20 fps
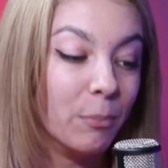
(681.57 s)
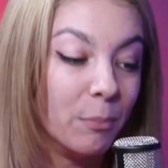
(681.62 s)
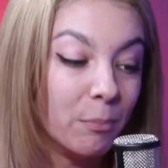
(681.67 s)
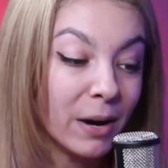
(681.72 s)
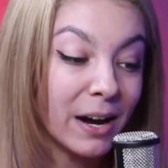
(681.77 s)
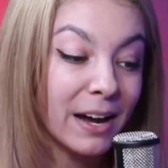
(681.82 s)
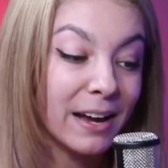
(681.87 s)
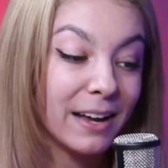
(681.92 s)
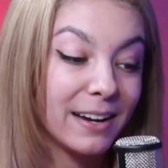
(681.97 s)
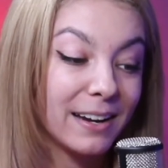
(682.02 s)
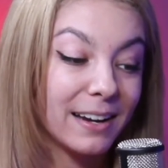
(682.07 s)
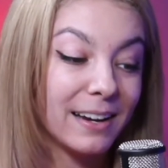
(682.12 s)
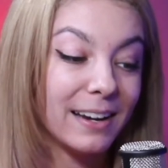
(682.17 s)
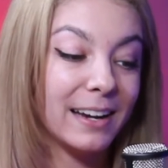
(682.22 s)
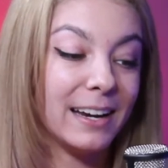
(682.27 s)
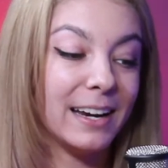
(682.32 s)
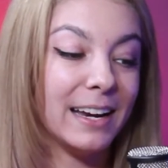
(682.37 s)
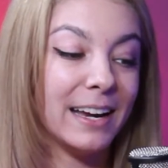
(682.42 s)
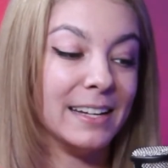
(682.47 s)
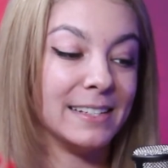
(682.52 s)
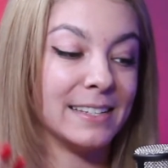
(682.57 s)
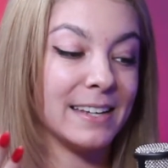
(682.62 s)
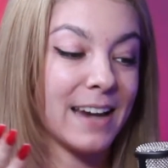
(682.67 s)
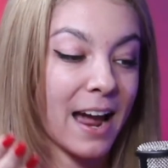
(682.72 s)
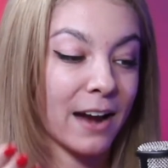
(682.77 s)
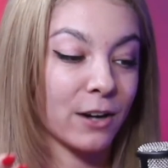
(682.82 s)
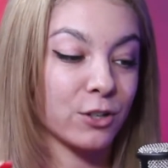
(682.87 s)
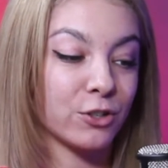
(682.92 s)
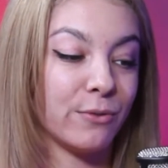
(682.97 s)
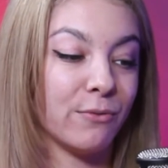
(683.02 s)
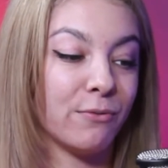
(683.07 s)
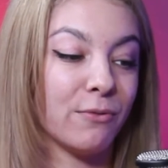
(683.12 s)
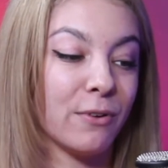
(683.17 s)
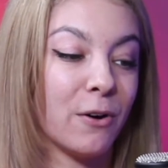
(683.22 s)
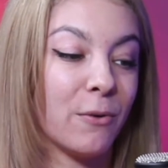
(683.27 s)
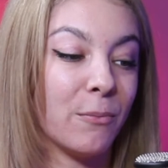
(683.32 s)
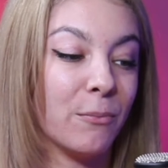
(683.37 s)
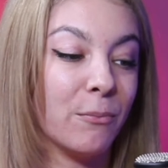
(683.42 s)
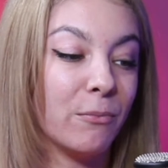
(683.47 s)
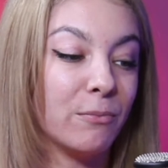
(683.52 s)
but it's an action
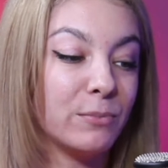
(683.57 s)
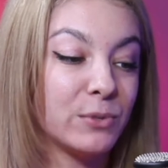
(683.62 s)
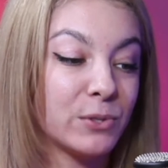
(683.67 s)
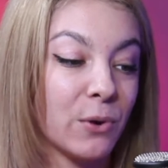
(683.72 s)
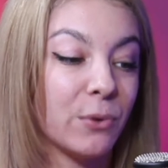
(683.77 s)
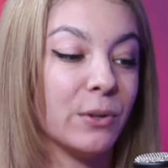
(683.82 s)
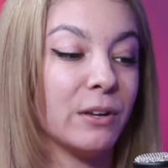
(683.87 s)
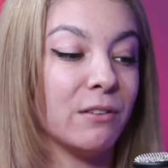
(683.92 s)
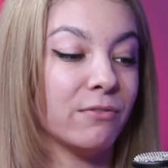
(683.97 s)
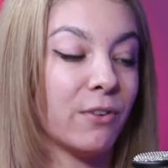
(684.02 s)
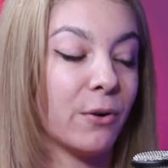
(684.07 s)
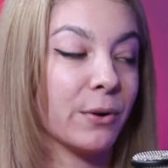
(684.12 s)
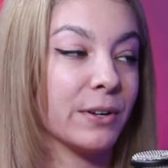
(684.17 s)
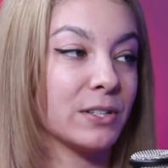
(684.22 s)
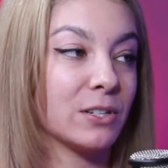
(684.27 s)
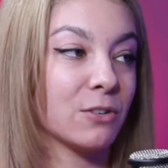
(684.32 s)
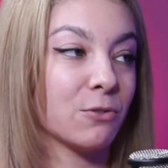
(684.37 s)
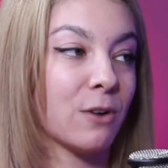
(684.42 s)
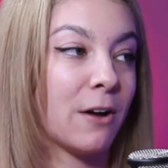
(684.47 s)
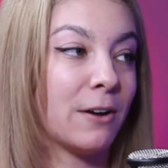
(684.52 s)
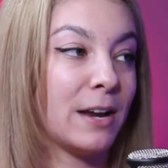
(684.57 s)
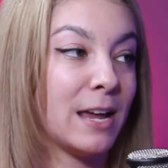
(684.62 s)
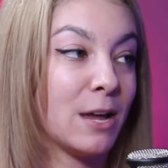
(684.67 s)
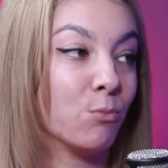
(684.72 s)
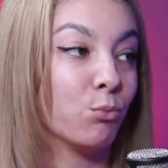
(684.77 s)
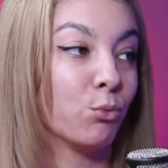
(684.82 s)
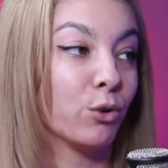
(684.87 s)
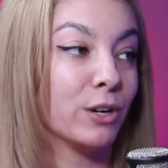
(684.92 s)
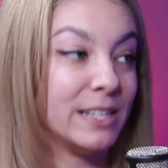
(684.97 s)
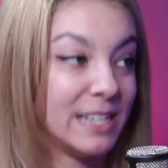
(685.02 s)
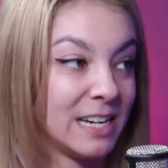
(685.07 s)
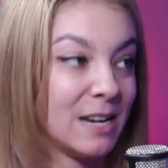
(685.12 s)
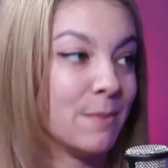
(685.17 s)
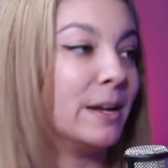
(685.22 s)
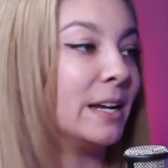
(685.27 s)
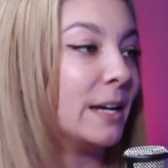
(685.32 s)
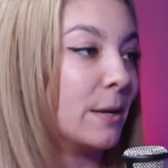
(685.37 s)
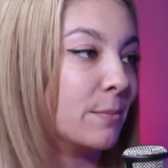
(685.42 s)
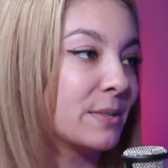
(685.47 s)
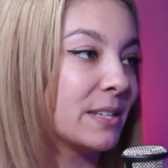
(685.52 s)
film solely focused around him
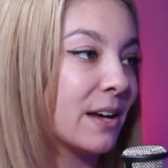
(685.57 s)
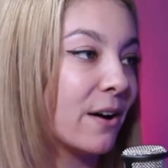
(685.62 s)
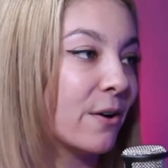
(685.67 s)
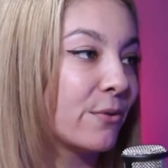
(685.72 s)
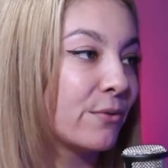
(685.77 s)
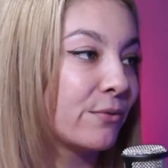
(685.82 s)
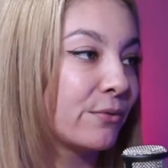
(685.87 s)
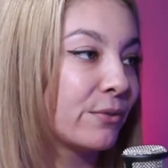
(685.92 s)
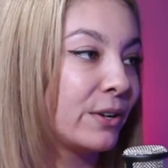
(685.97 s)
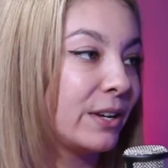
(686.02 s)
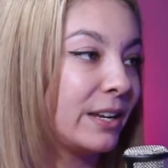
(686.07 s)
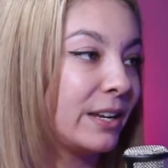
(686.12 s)
redeeming himself.